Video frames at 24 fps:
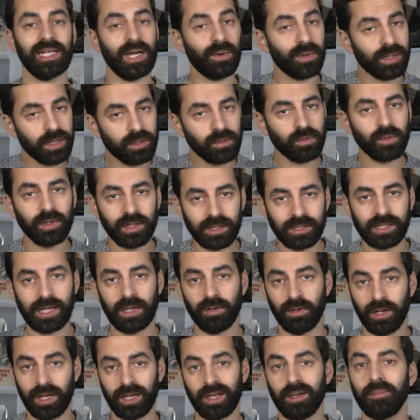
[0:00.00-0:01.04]
Now, I don't want to
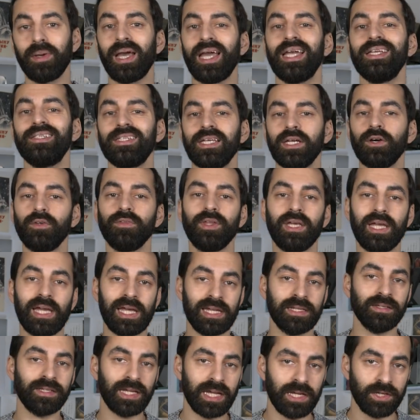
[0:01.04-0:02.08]
sound like I'm hating on the
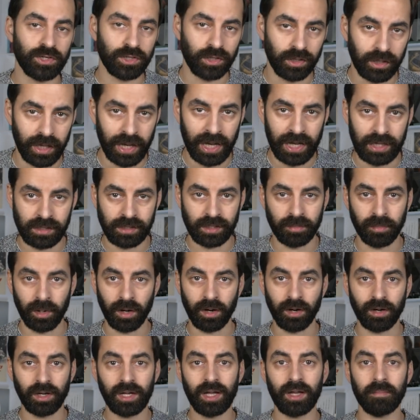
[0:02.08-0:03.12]
intentional
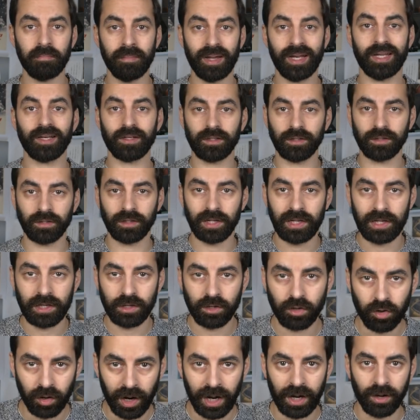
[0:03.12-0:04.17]
ASMR medical
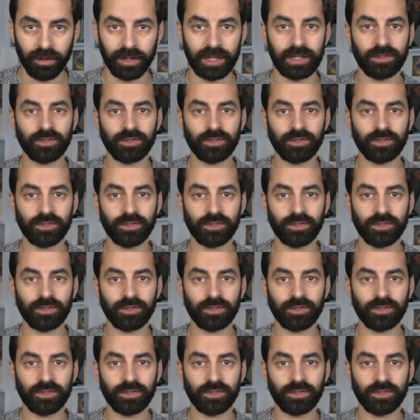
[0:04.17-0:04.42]
crowd.